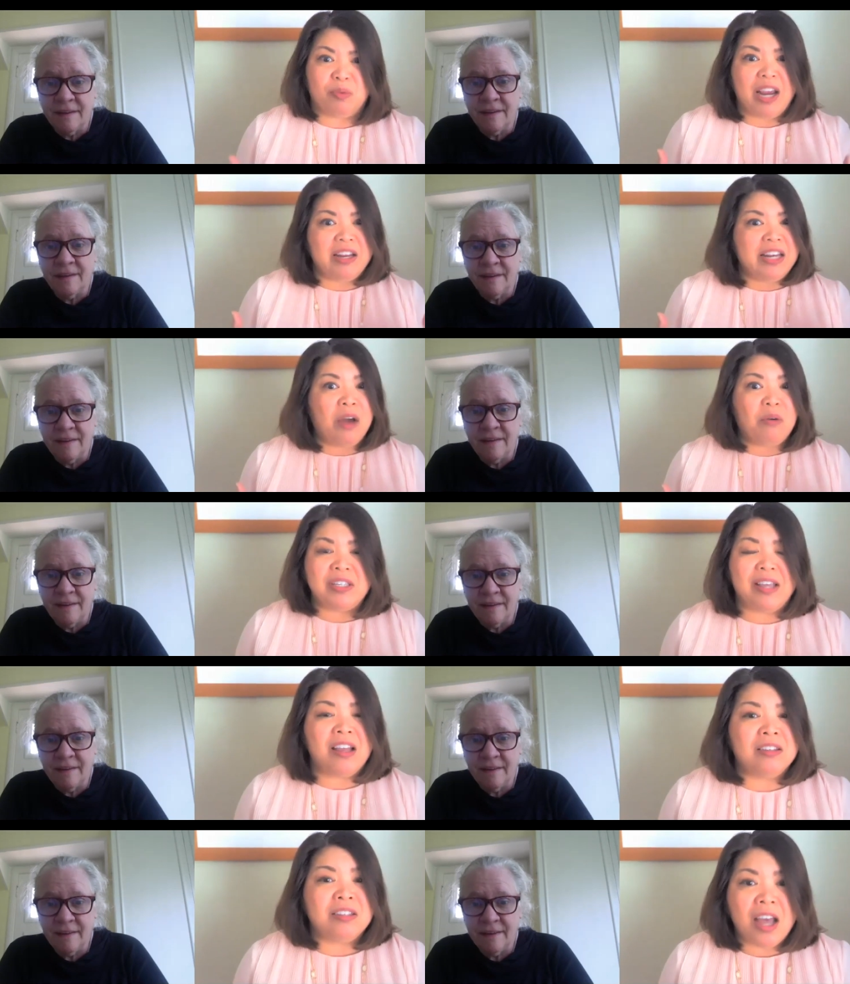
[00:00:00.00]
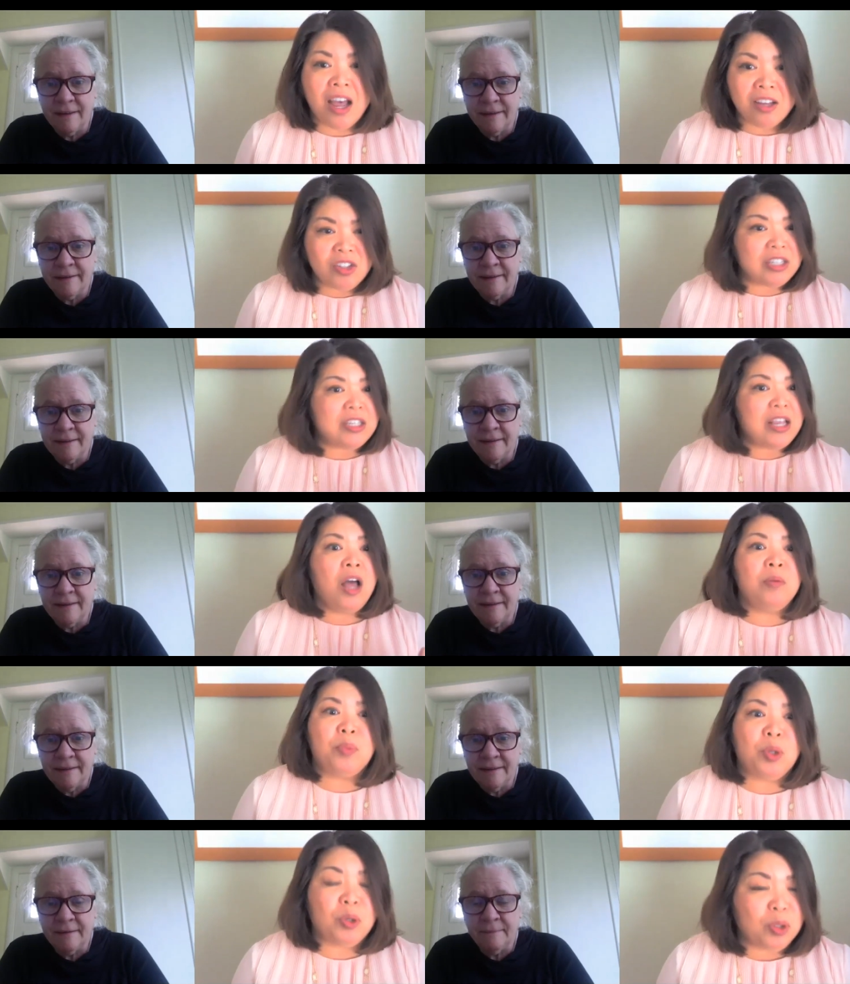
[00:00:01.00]
Speaker 1: right now it's untouched it's
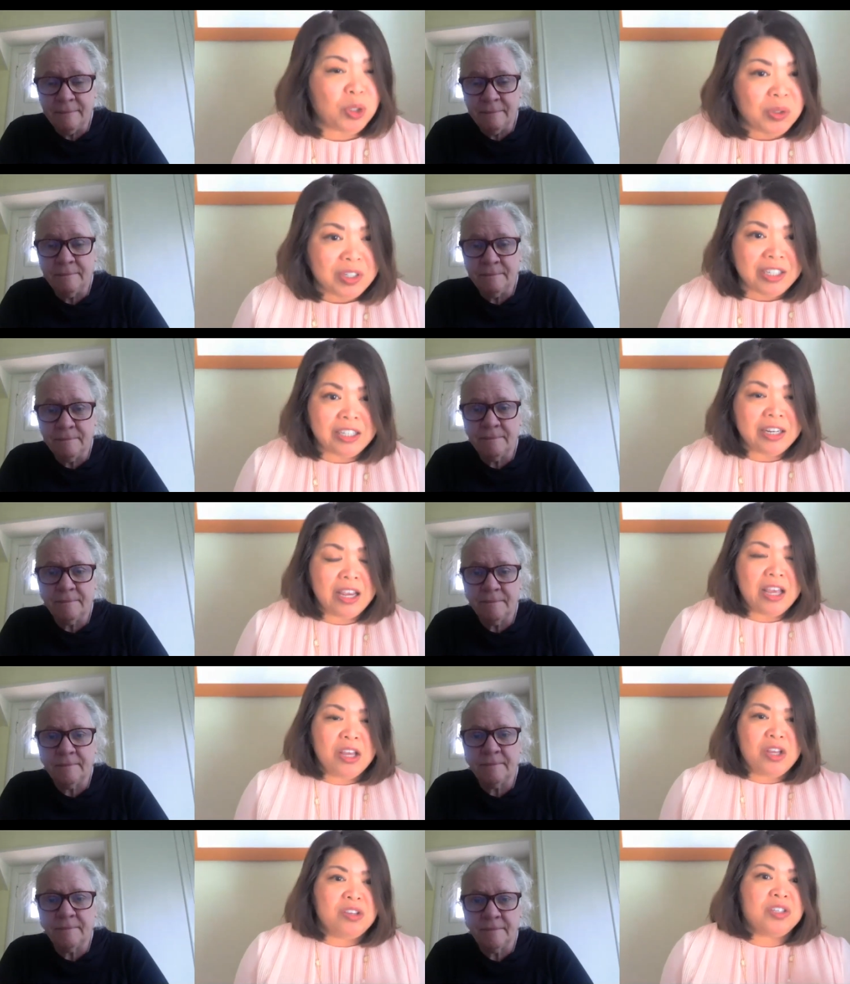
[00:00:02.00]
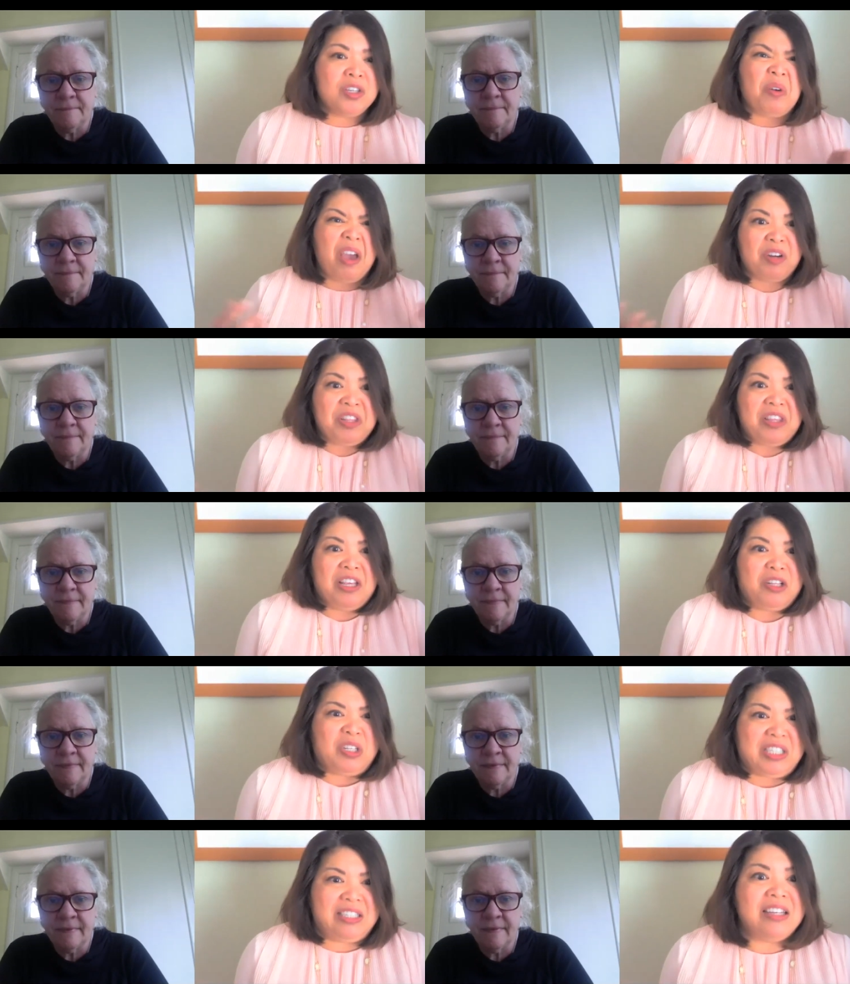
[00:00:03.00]
unpolluted so everything
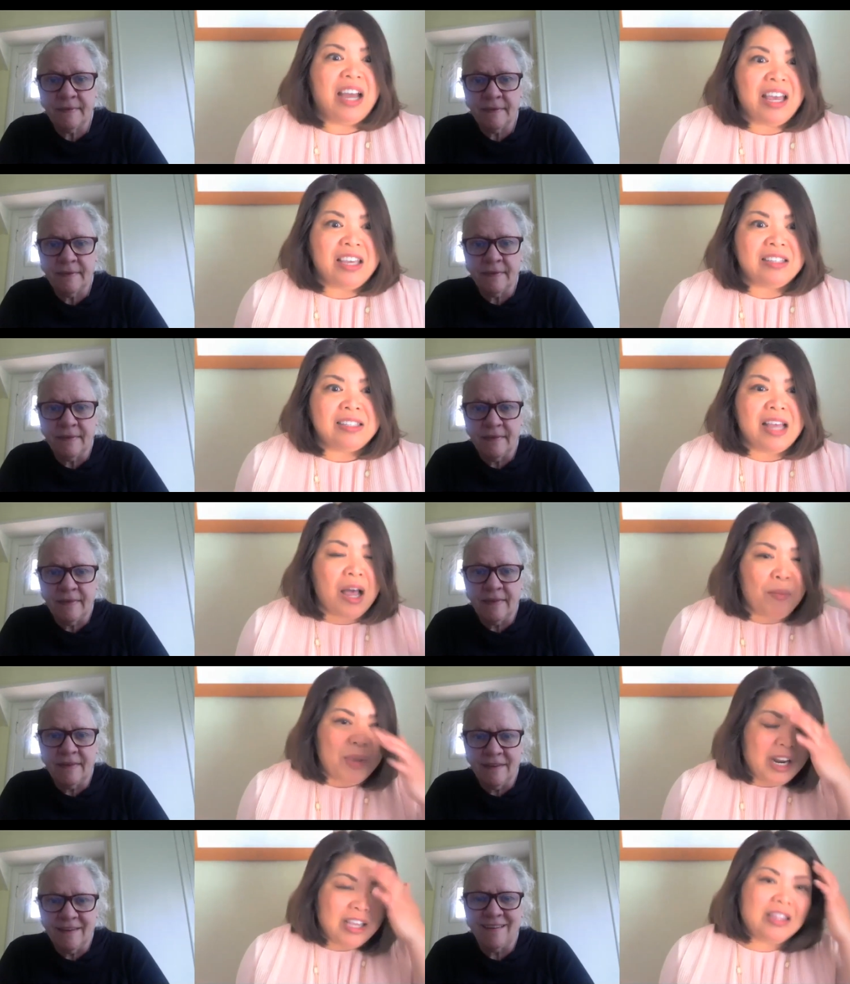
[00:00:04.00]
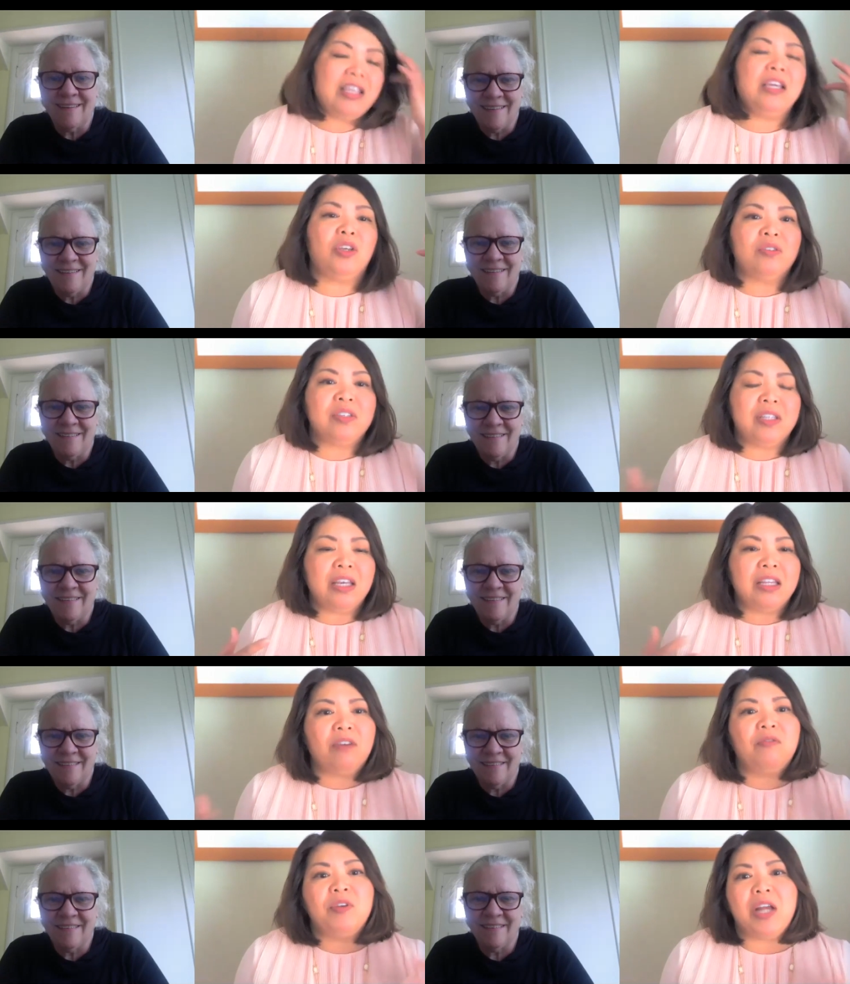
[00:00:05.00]
looks nice um, and i think you're seeing
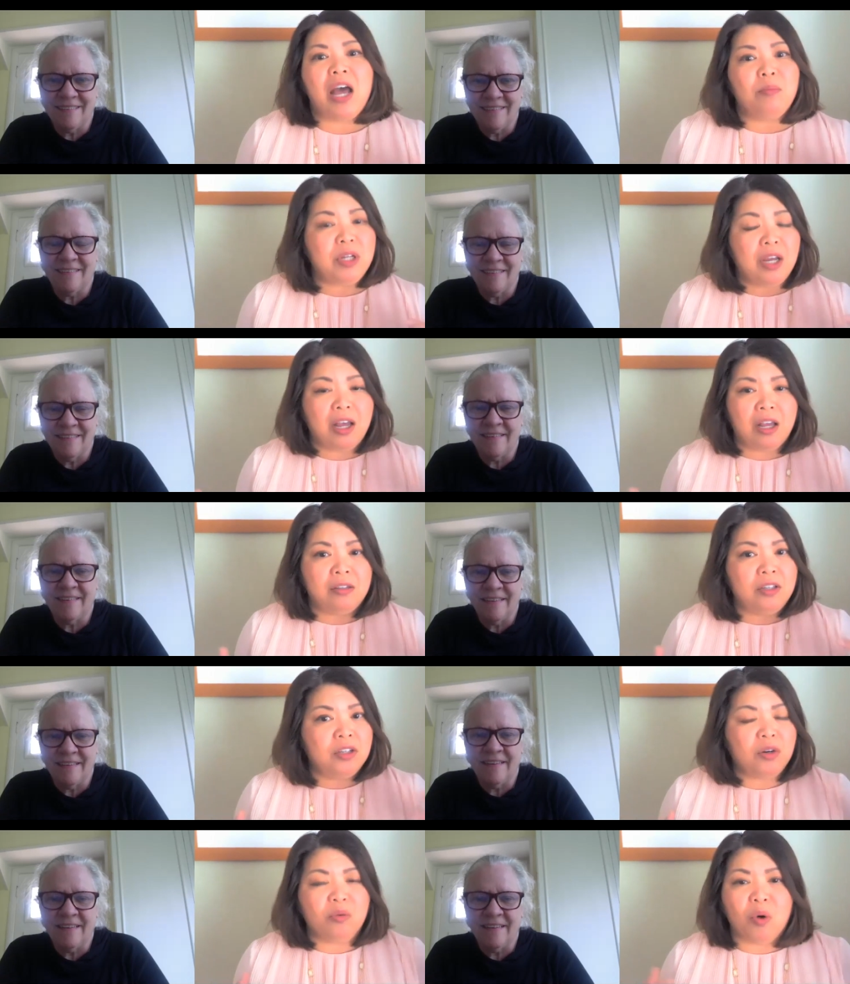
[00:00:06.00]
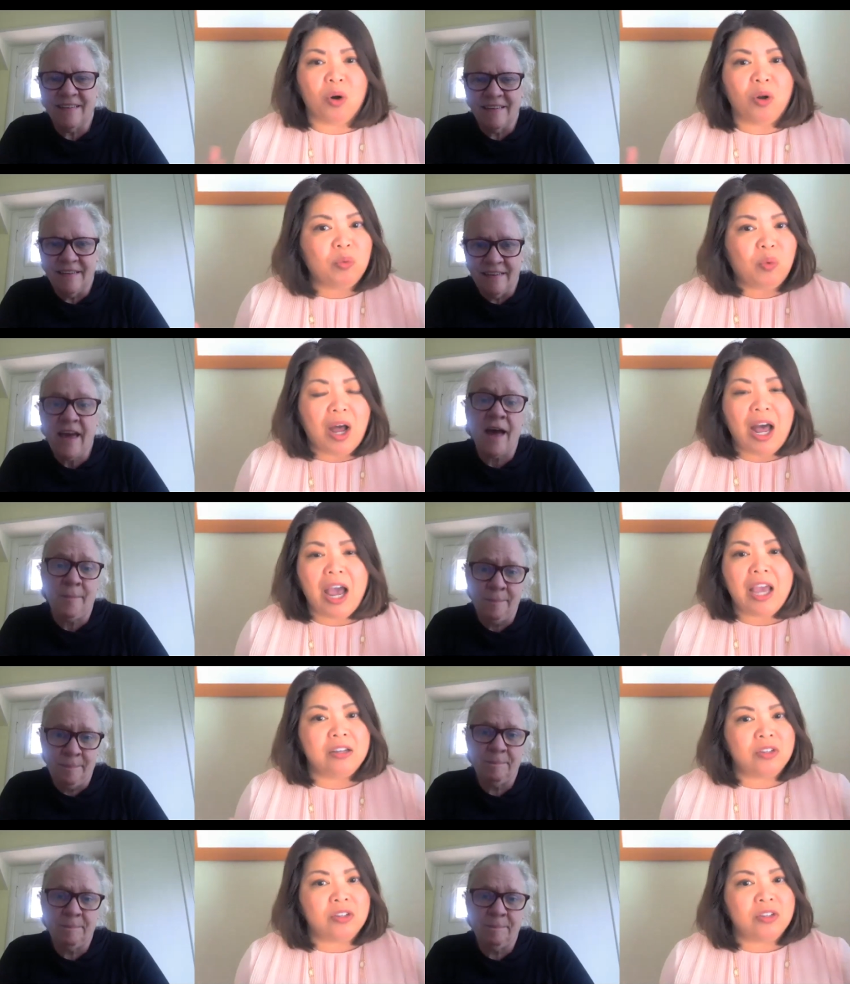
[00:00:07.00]
that phenomenon you know worldwide yeah.